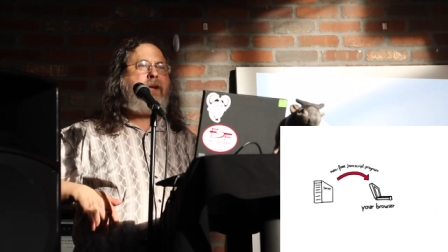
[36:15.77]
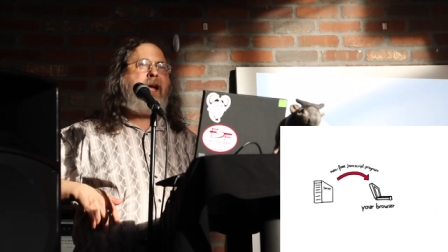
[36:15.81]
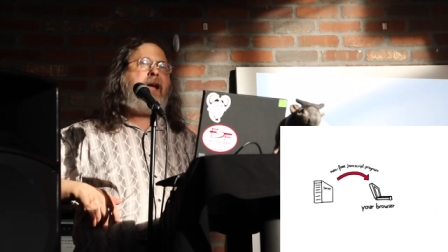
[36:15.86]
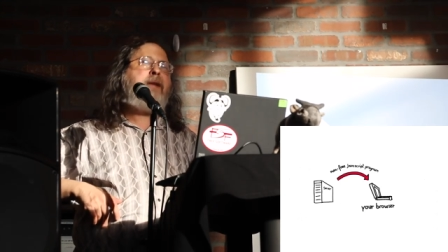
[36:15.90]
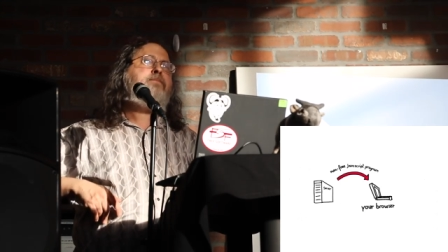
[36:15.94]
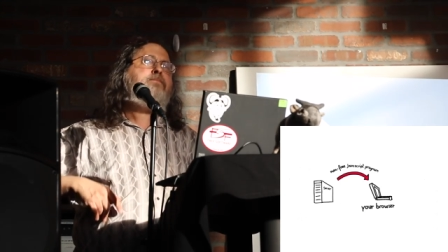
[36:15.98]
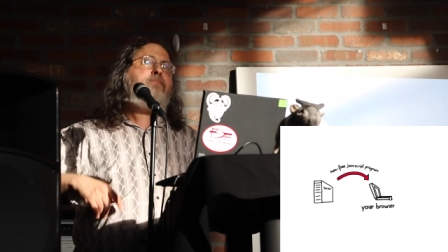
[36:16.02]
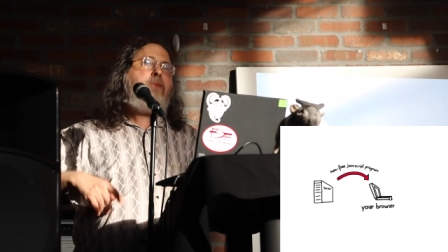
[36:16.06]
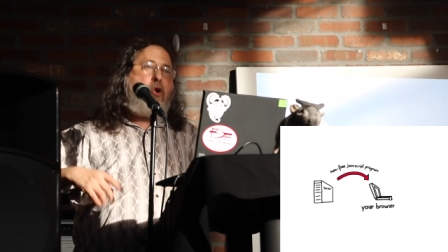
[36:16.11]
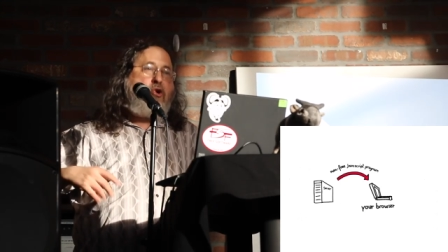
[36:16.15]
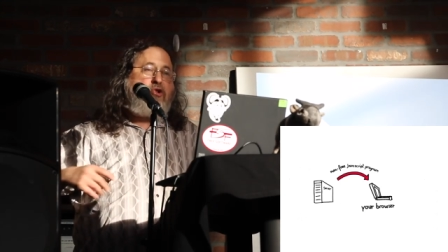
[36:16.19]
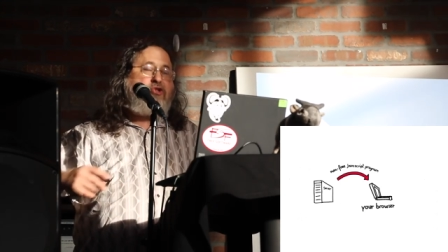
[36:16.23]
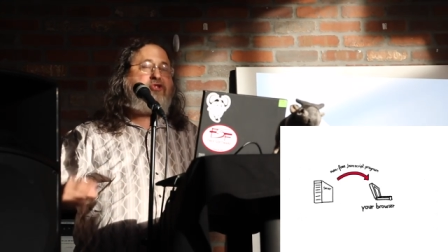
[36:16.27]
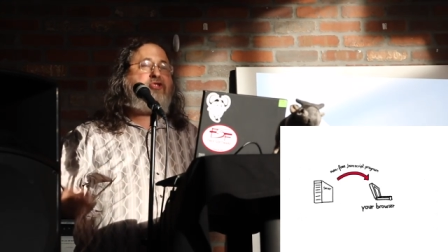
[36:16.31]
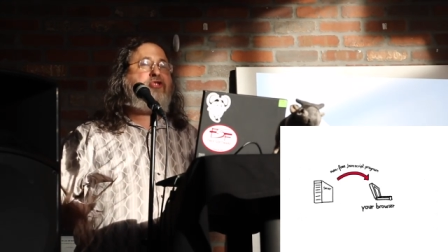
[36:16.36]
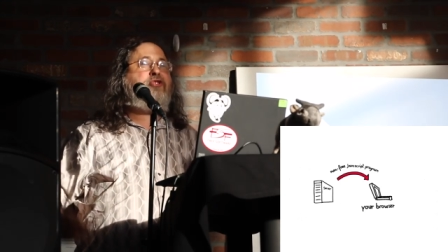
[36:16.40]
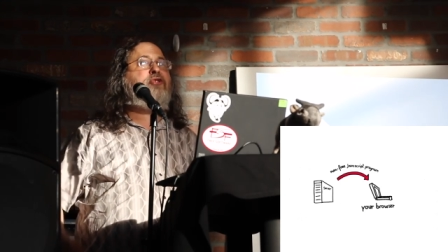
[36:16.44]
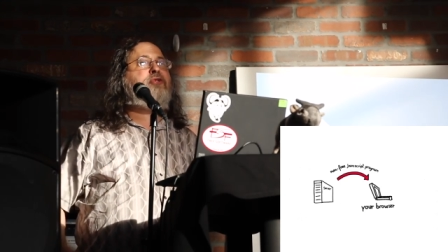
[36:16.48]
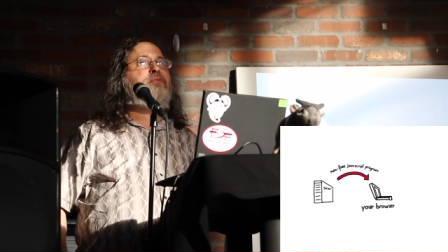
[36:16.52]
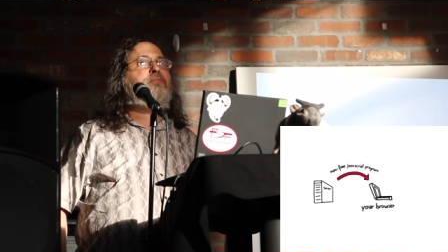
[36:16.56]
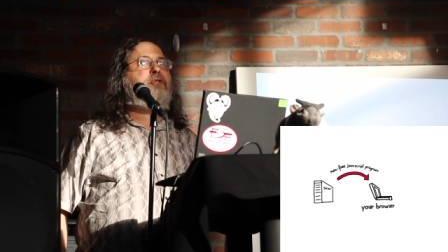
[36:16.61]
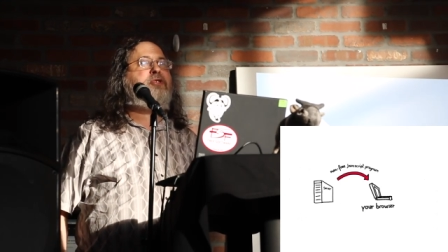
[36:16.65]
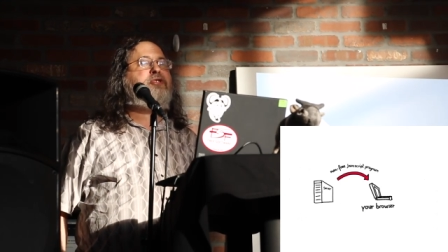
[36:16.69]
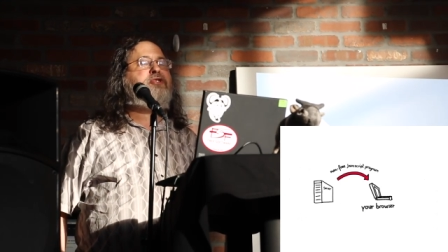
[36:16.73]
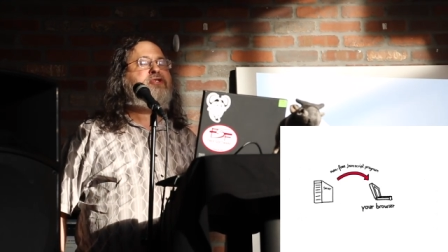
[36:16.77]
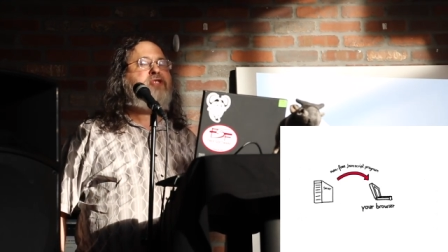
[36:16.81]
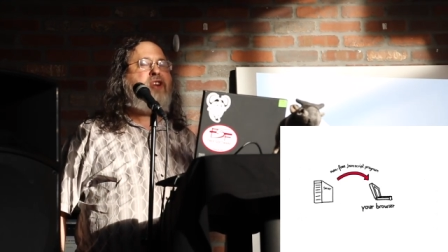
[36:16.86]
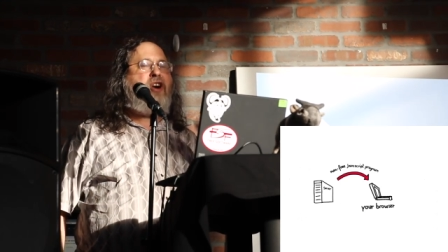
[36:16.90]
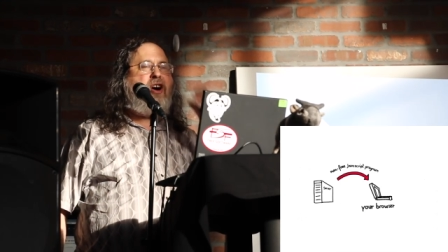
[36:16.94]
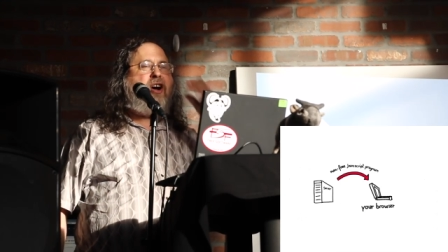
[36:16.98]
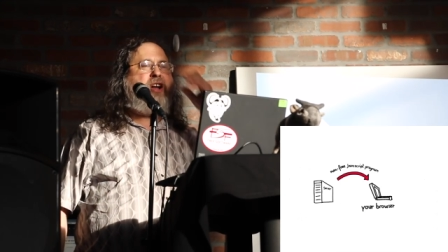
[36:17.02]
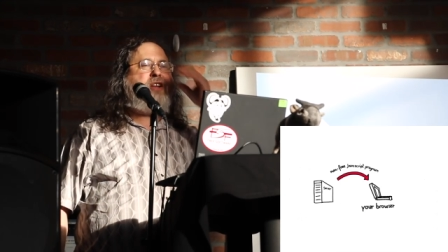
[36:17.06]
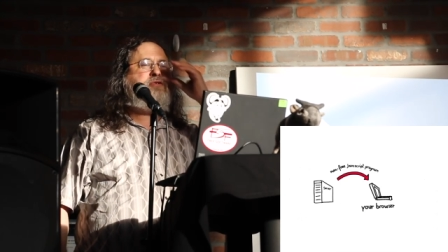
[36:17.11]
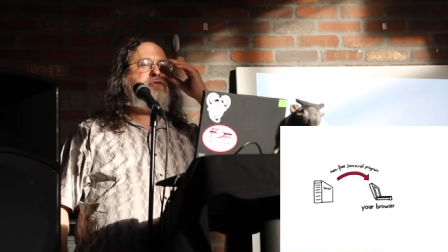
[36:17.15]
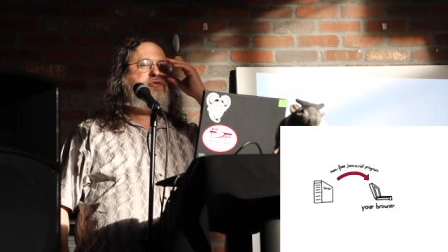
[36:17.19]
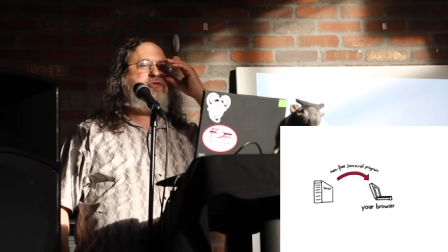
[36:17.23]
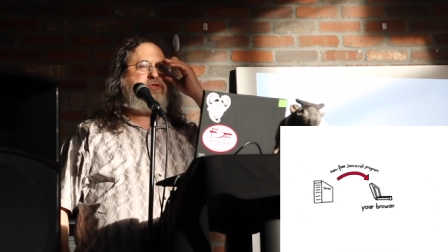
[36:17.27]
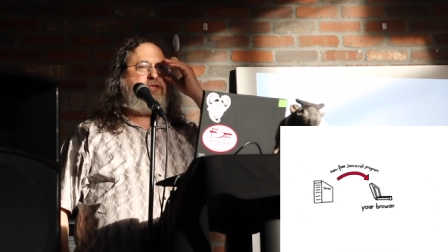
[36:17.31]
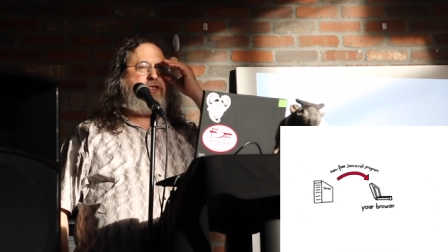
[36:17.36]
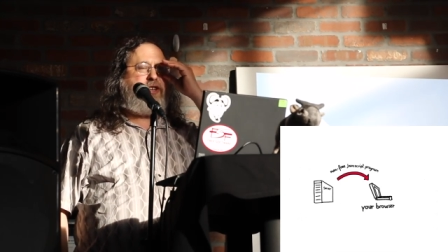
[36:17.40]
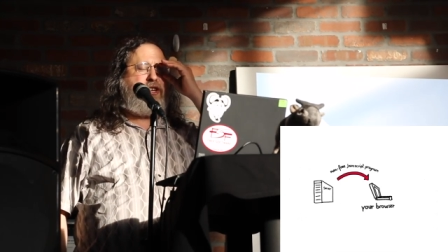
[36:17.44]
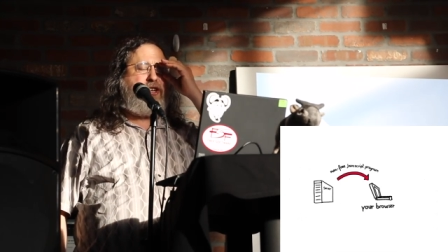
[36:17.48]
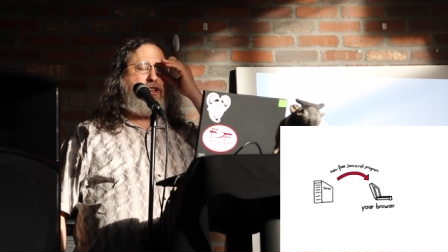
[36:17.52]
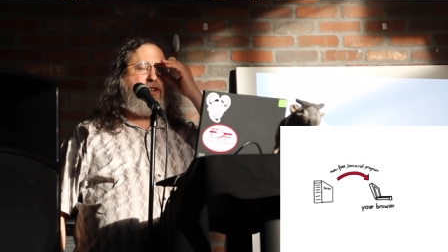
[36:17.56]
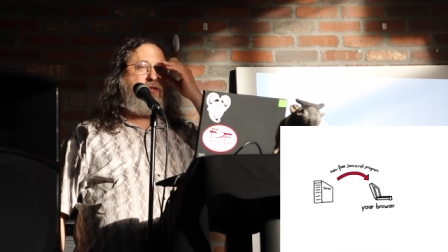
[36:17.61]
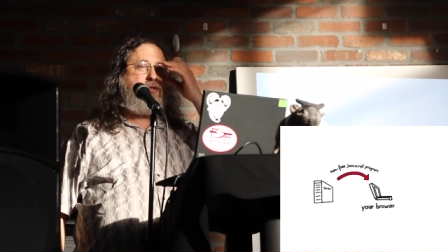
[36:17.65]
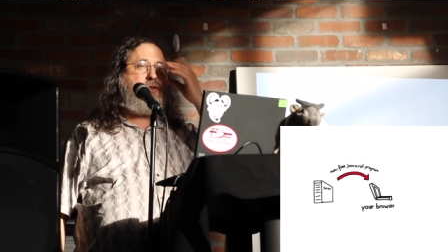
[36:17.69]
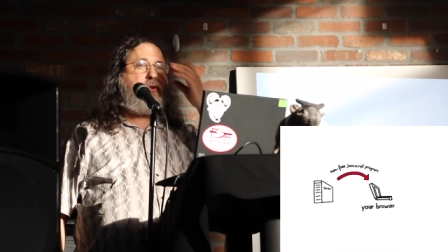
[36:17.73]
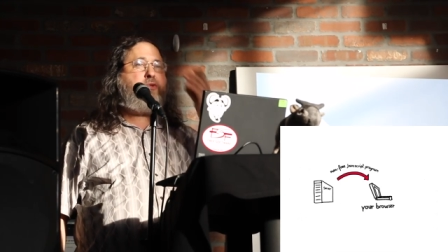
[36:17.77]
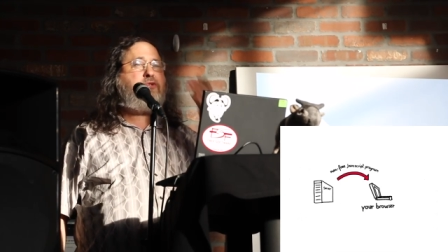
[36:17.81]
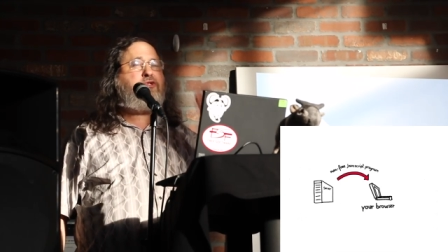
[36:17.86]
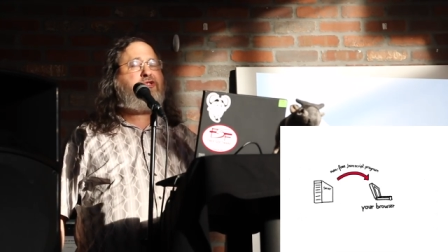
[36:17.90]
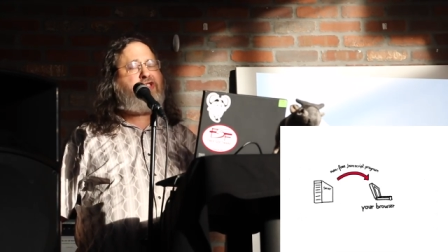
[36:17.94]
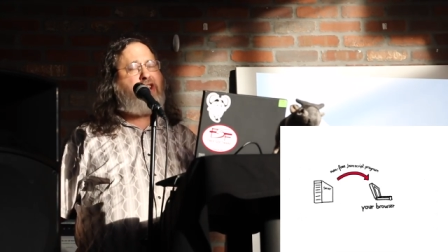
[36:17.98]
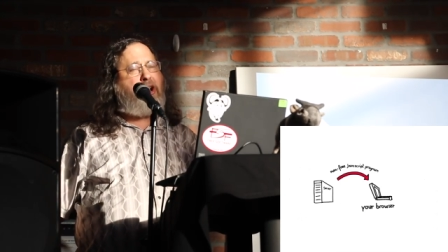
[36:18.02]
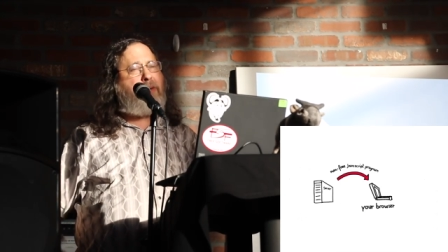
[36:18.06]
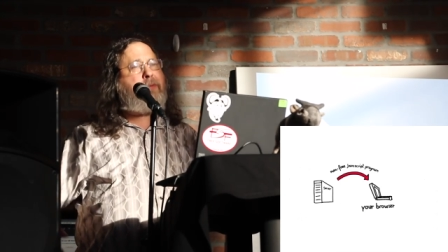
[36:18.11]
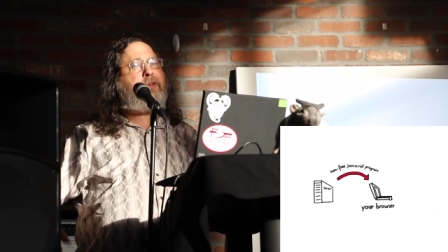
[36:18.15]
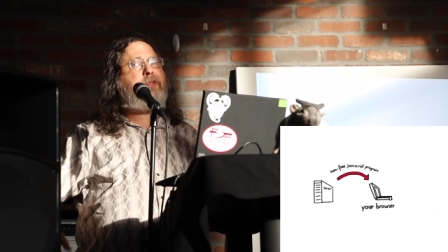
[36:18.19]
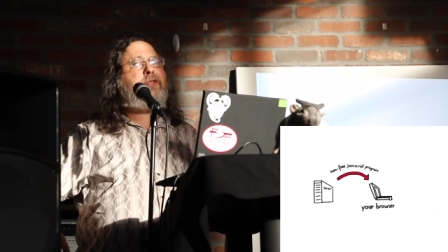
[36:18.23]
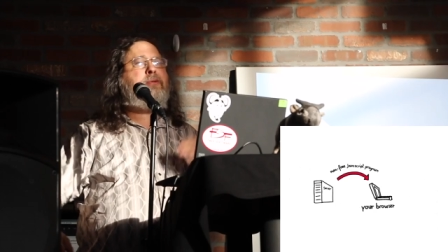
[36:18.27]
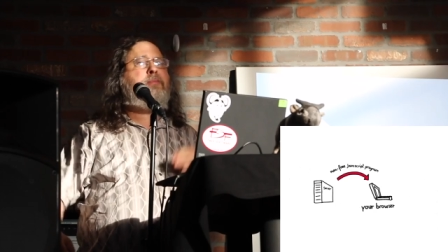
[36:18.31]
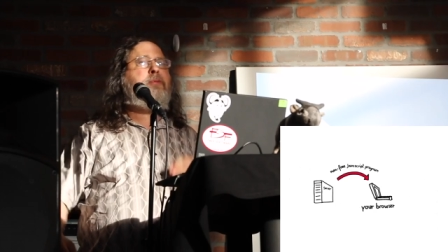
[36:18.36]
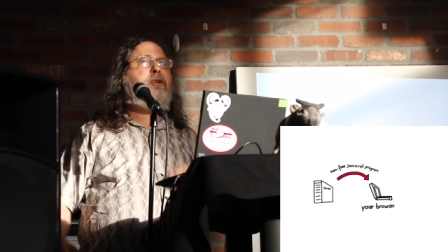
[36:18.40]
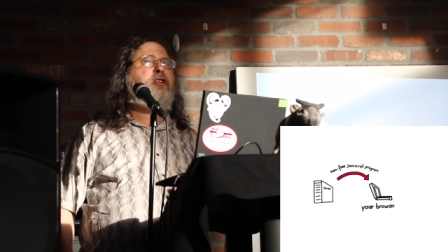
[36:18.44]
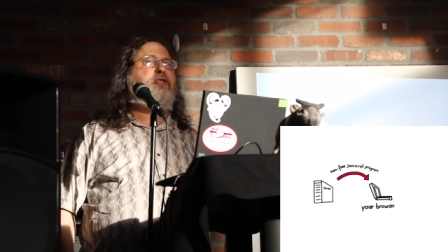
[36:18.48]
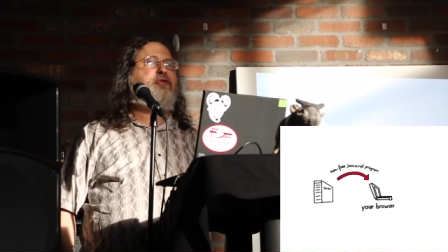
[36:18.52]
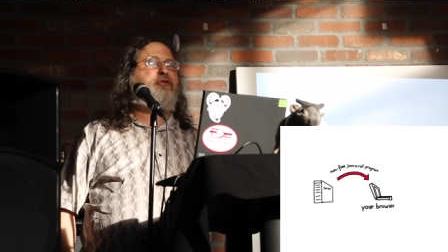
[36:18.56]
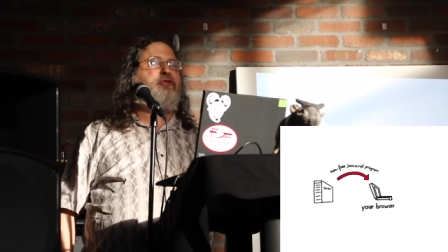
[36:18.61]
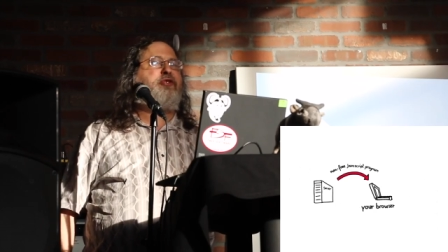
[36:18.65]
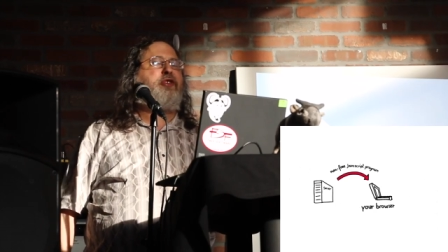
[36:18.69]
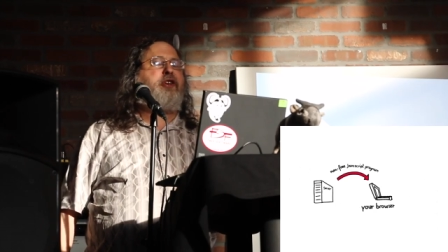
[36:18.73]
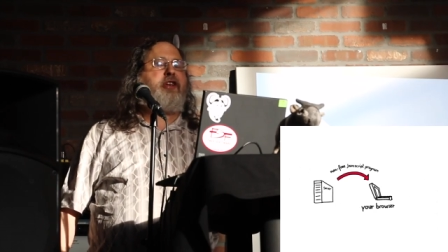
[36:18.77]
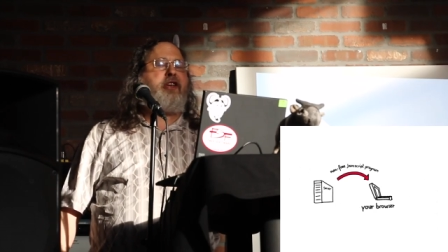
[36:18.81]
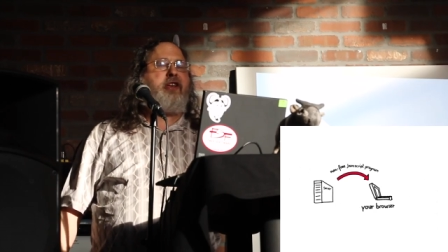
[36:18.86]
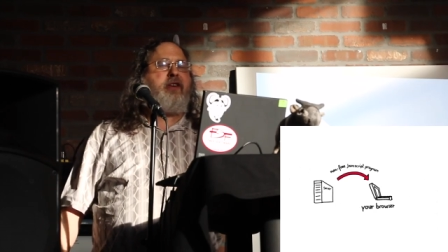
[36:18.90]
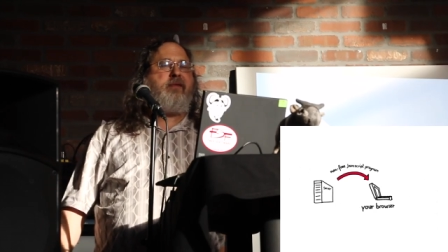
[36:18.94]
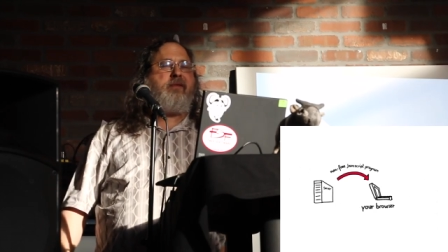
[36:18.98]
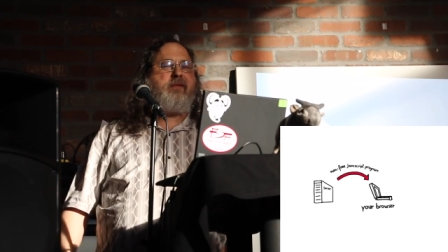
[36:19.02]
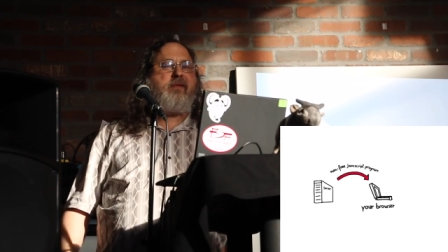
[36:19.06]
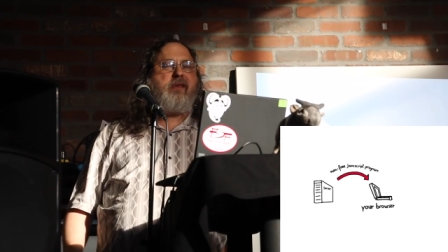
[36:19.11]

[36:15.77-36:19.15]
And most of them are non-free, although some of them are free.